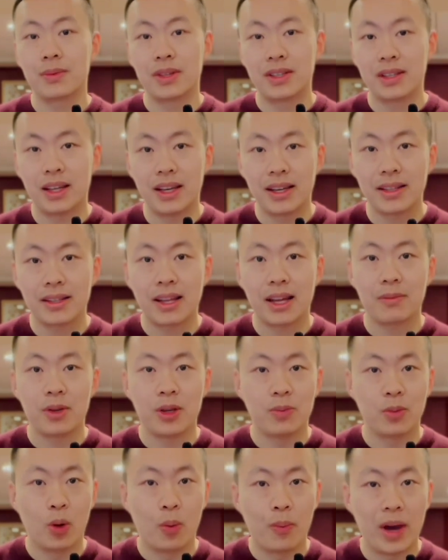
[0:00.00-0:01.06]
mistakes that
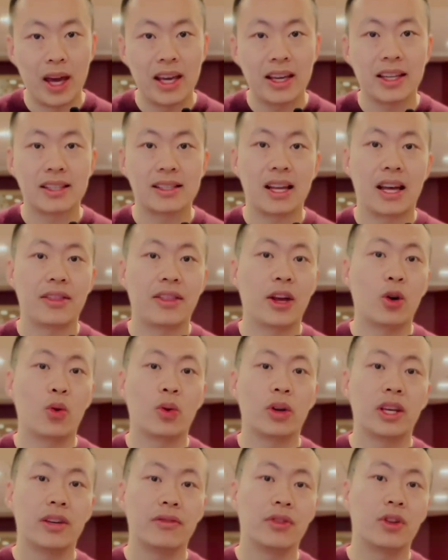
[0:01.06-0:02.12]
people make is that they
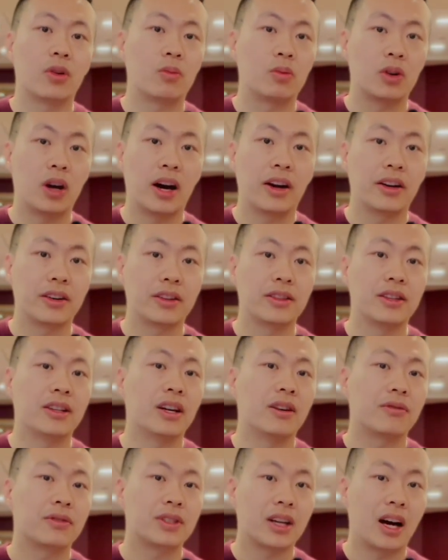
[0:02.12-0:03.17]
don't give their product
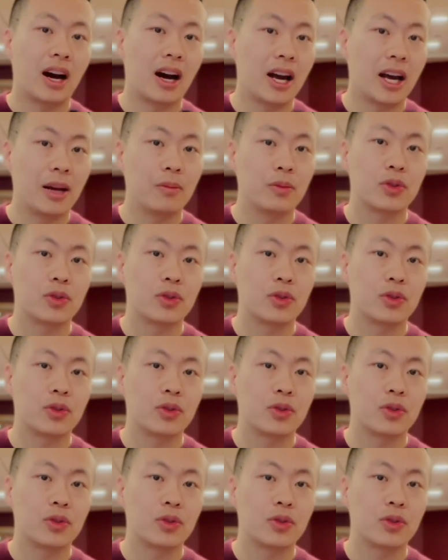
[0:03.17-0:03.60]
enough time.